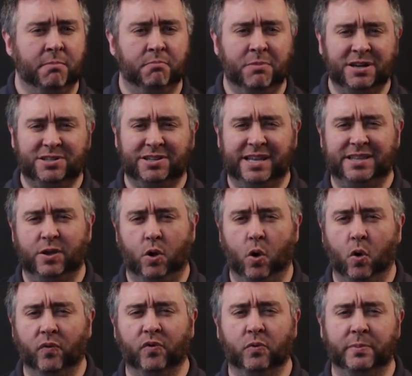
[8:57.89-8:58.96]
much like the
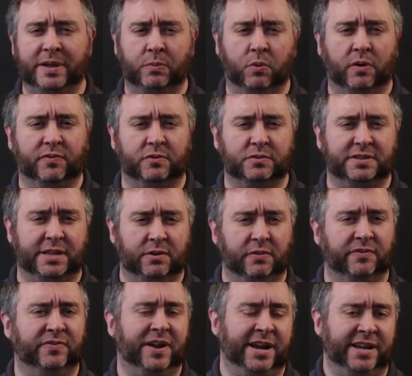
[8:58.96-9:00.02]
oval midwoofers that
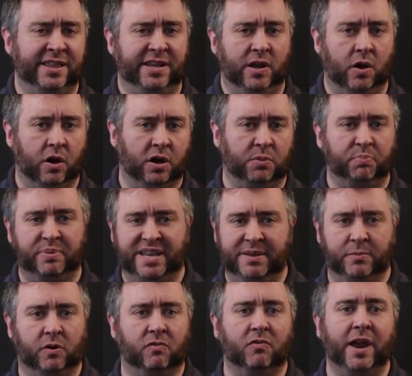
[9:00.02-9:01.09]
you'll find in the Arc
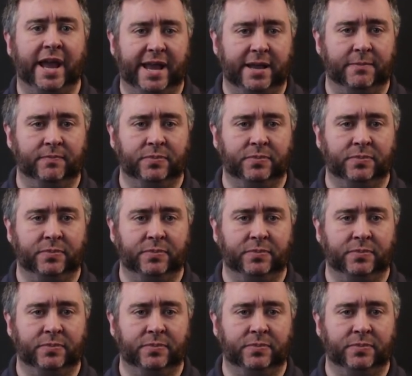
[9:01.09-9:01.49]
Beam Array.